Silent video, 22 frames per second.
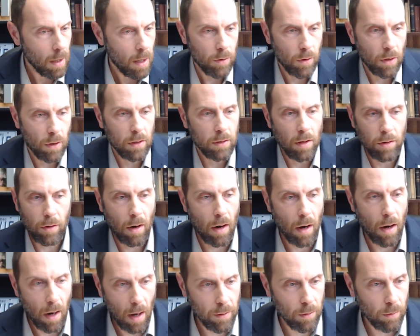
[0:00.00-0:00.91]
There
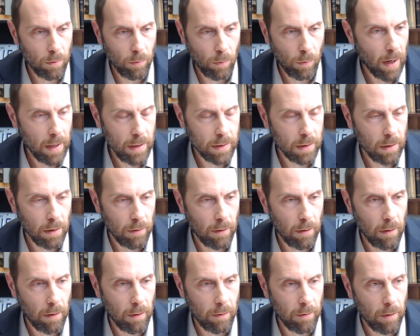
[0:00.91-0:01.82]
are other ways
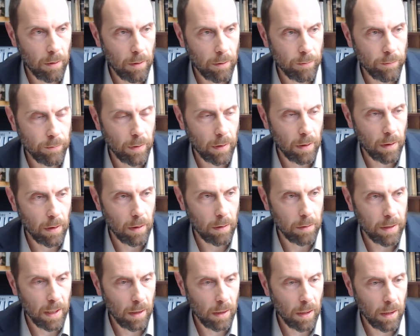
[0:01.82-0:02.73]

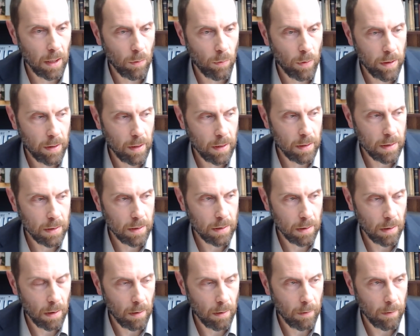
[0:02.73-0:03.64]
of dealing with
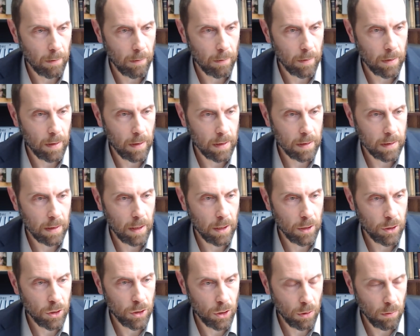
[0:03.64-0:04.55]
this
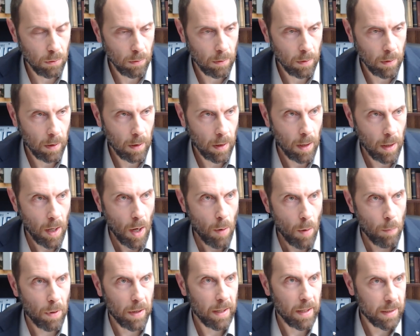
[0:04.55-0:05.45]
issue,
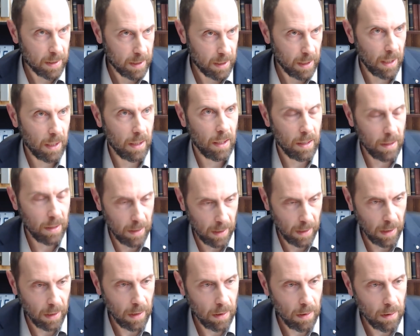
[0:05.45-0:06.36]
but it's seen
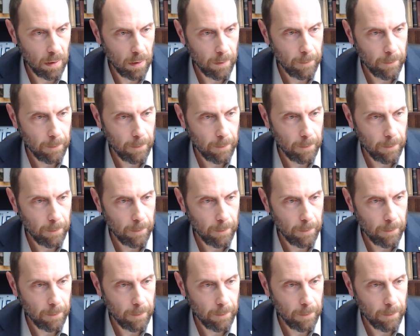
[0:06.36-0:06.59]
indeed